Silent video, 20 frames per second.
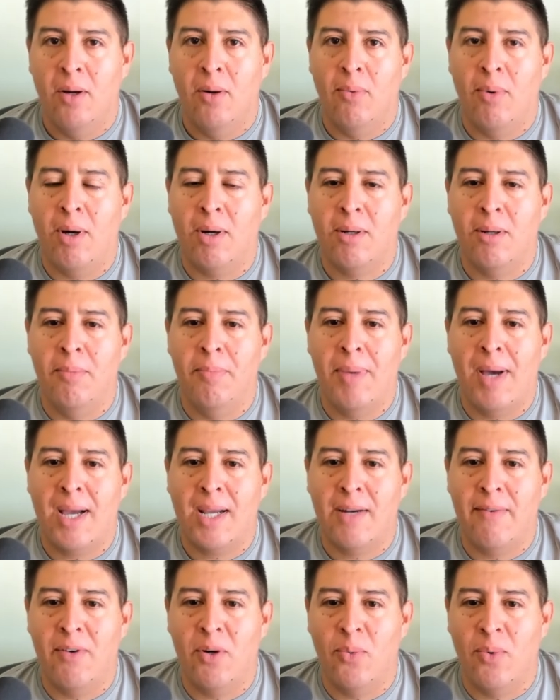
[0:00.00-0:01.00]
Welcome
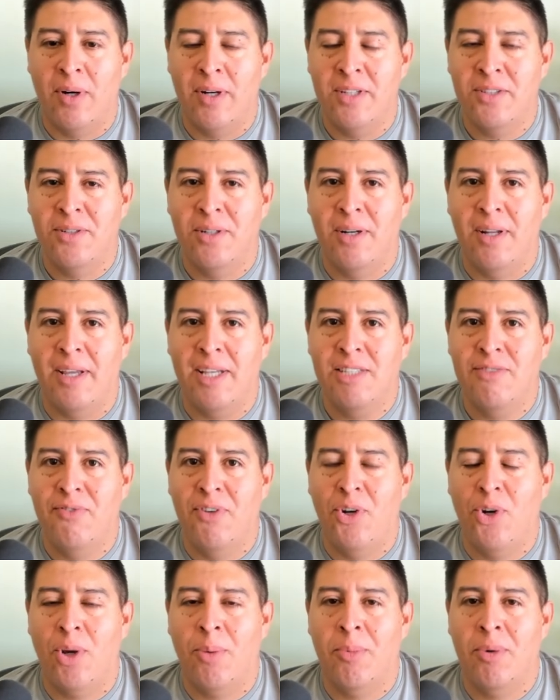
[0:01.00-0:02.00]
back everyone. In today's
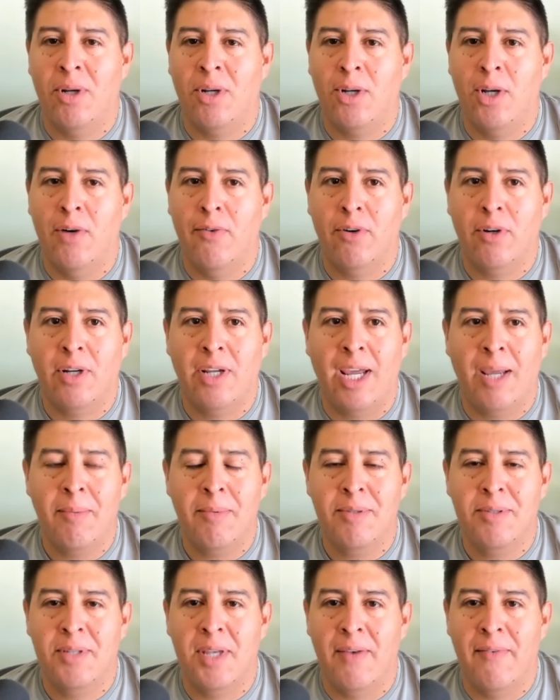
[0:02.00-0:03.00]
video, I'm going to cover
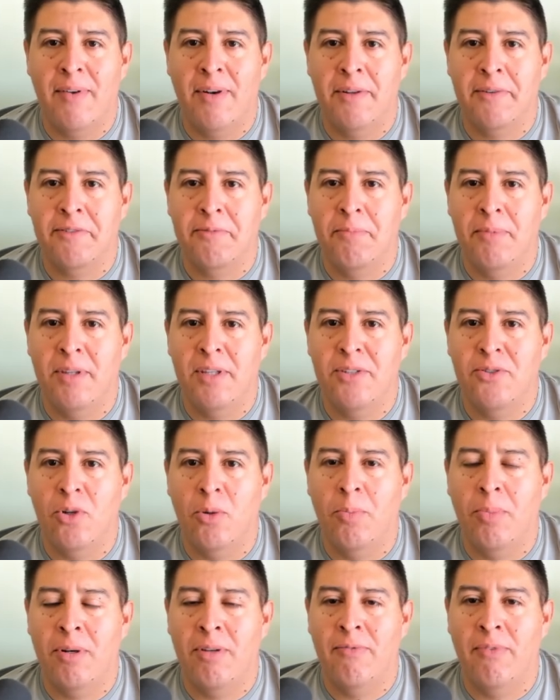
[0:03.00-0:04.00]
Game 7 of Smithy's
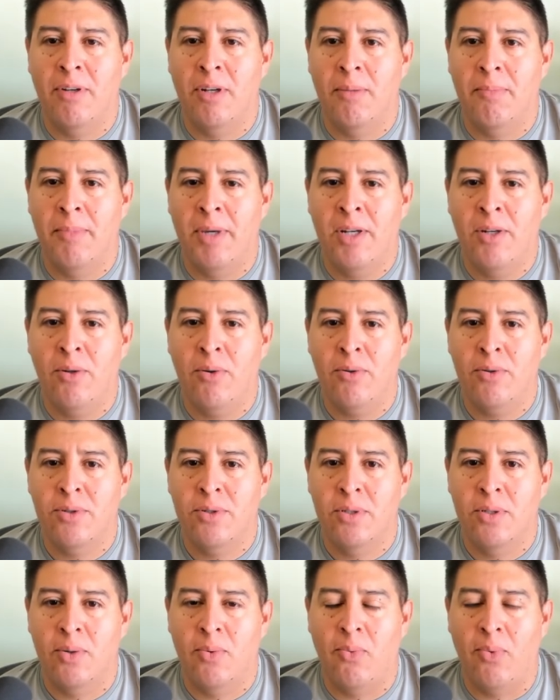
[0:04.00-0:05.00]
Opening
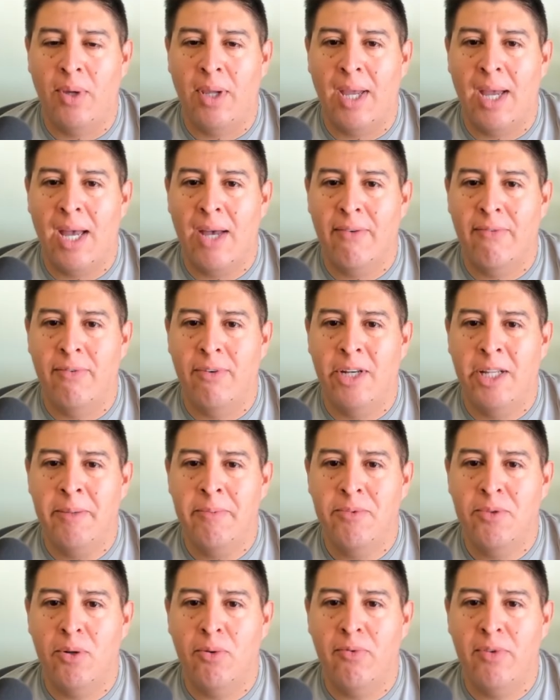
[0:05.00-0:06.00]
Fundamentals. We have
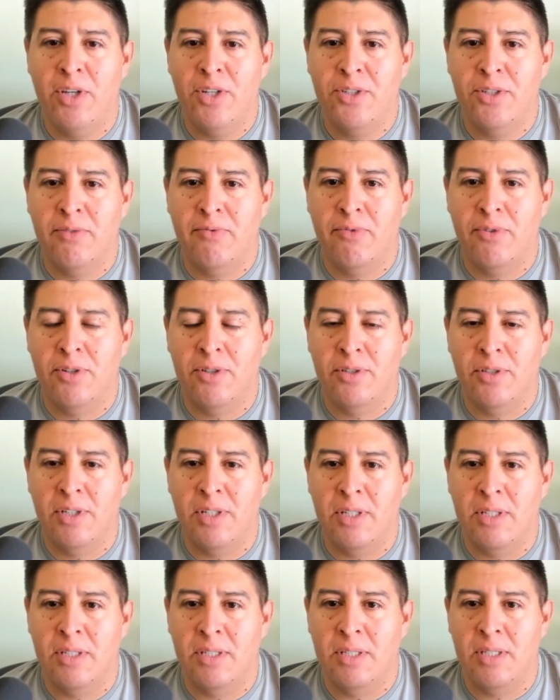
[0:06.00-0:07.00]
Nimzovich
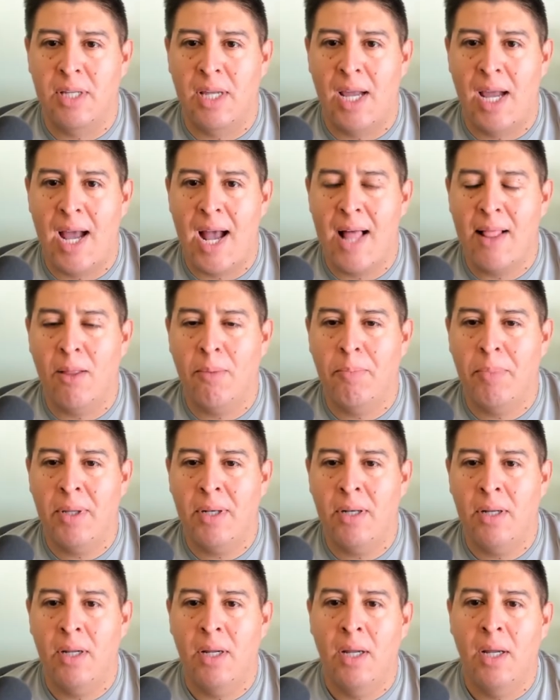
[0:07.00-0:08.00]
versus
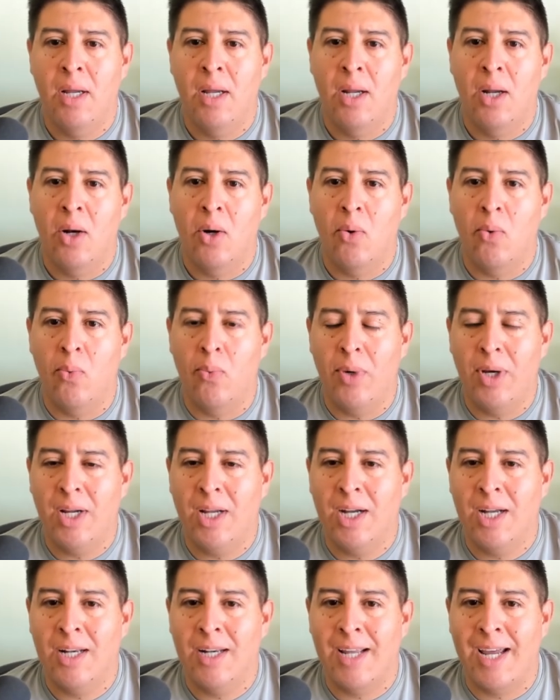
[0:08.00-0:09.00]
Alapin,
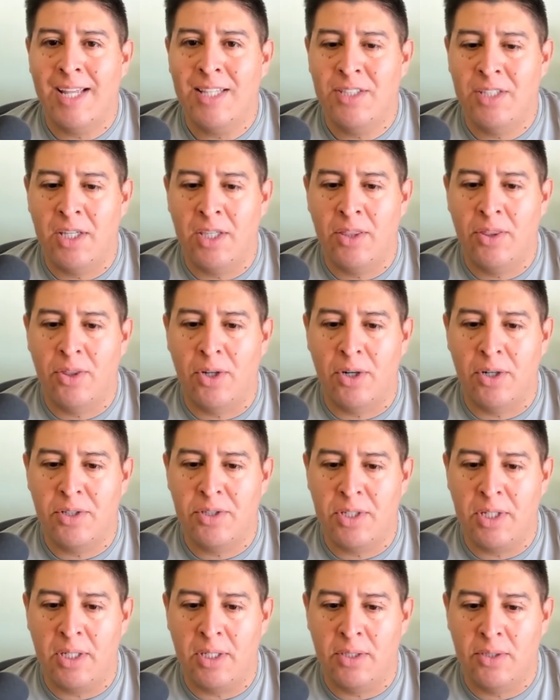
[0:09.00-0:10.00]
Riga
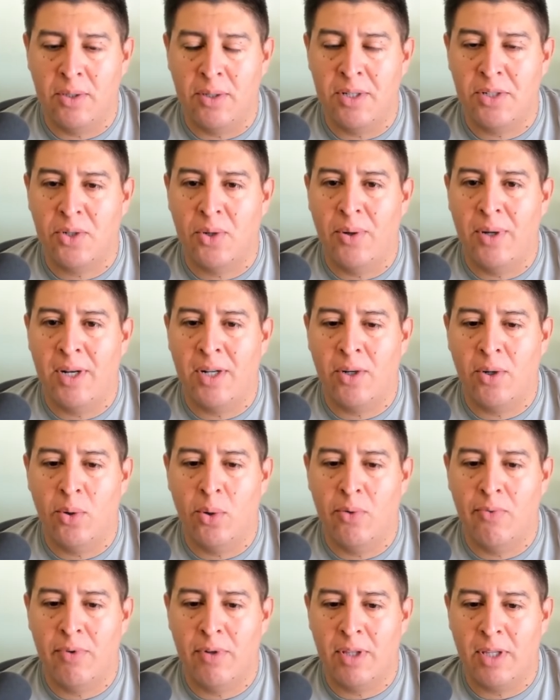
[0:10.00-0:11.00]
1913. So let's go ahead and
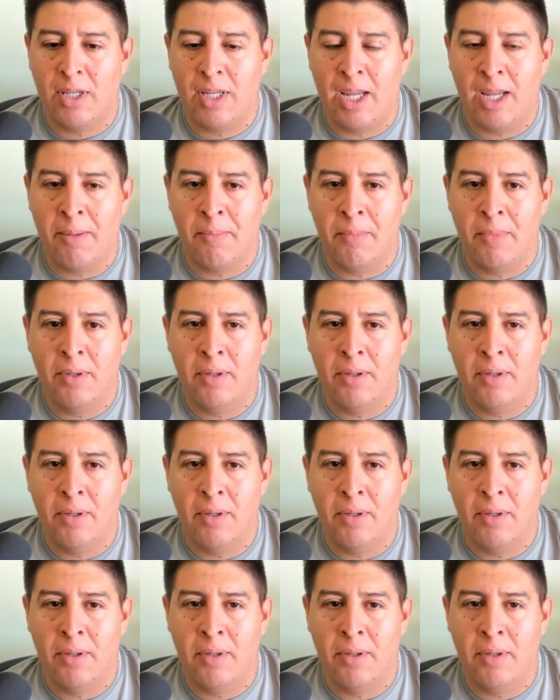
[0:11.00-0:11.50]
go over the game.